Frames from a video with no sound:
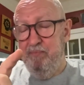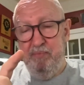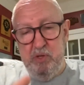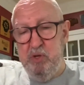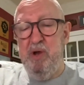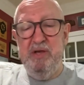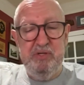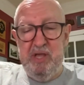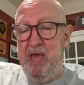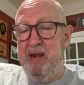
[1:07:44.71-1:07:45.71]
US,
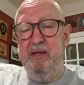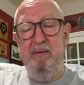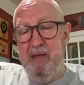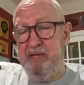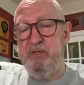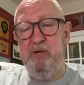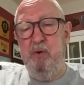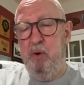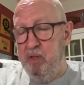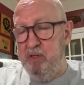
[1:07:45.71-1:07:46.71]
Canada, Mexico,
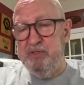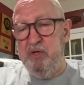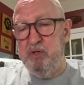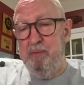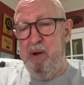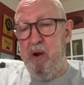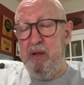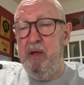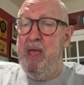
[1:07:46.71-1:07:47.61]
all of Central America,